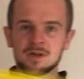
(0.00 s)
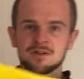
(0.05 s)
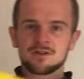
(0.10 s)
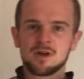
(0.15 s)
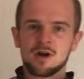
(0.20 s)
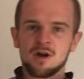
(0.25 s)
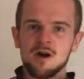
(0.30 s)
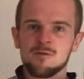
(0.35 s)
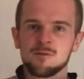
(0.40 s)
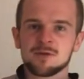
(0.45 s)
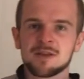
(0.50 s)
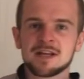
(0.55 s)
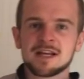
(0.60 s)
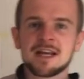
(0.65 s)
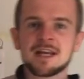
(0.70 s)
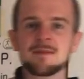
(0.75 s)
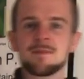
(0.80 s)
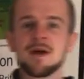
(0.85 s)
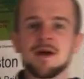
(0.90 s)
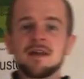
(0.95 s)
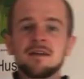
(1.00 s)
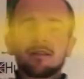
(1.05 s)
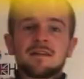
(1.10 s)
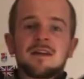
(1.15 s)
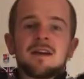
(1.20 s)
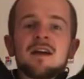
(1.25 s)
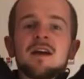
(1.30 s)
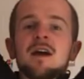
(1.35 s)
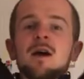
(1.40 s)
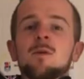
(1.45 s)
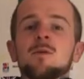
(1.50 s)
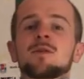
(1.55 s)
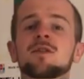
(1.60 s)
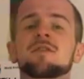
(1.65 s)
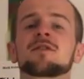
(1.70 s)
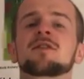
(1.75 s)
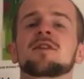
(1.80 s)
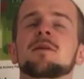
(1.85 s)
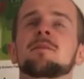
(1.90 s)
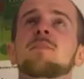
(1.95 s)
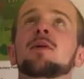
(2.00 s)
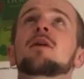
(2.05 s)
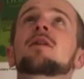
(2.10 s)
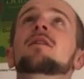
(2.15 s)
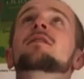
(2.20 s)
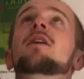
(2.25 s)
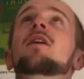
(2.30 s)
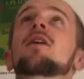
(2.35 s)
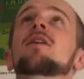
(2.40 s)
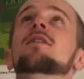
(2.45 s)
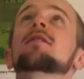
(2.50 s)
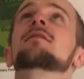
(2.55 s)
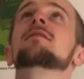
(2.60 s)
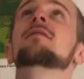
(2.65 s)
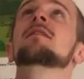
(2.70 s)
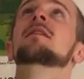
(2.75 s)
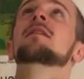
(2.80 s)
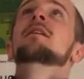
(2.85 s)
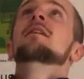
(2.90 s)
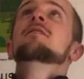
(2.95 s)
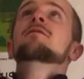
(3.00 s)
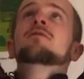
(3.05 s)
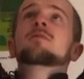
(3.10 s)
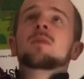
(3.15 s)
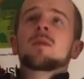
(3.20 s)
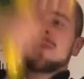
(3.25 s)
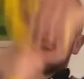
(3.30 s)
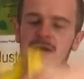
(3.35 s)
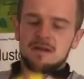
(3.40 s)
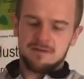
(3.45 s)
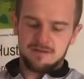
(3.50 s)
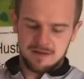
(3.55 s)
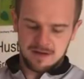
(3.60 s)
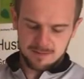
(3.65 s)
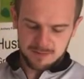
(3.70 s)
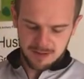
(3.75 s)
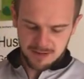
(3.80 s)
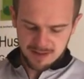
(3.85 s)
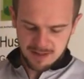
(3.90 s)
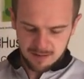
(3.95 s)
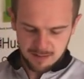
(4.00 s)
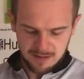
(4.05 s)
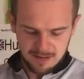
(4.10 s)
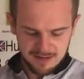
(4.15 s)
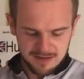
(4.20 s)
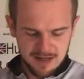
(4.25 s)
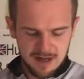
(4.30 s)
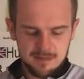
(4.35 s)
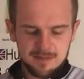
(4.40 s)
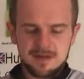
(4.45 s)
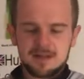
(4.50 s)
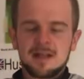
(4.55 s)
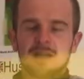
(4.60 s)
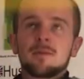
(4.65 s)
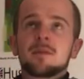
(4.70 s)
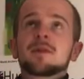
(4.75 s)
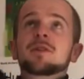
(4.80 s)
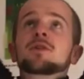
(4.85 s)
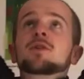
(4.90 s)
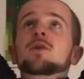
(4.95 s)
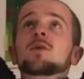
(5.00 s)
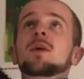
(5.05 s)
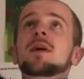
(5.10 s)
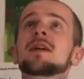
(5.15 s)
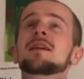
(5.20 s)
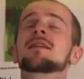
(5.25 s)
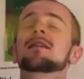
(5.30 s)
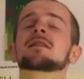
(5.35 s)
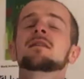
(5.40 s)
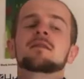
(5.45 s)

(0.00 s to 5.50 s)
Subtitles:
start off with the clinny band, and we're just going to pull down from above. I'm going to double this up, a little bit too weak.